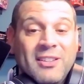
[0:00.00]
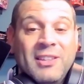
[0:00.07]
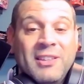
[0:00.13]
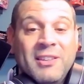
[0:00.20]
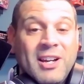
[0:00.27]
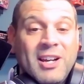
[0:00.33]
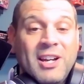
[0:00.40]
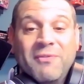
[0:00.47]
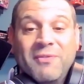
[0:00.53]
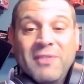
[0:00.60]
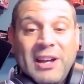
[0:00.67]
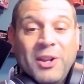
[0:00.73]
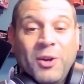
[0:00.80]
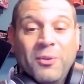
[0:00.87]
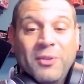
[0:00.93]
I
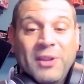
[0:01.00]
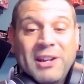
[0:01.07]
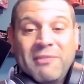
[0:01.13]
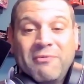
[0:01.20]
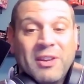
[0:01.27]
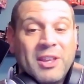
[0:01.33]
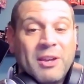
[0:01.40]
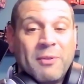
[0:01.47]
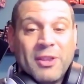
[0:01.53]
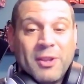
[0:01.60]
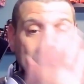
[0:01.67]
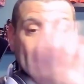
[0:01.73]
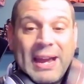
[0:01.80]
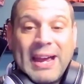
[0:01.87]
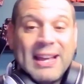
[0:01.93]
know they wear their
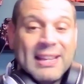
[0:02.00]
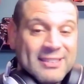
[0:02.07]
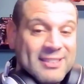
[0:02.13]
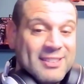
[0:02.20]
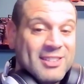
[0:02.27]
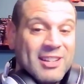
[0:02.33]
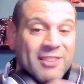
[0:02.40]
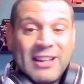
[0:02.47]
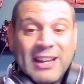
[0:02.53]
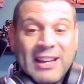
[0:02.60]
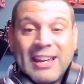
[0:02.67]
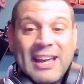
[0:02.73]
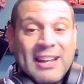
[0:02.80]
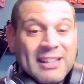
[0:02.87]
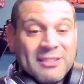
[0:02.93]
masks and stuff like
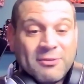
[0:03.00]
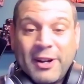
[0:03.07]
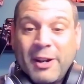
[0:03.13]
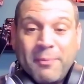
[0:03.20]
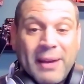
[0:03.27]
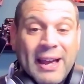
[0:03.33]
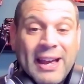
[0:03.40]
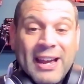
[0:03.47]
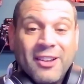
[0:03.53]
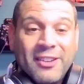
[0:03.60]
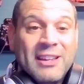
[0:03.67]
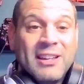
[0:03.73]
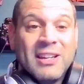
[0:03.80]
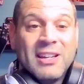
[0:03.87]
that. That's right up my alley.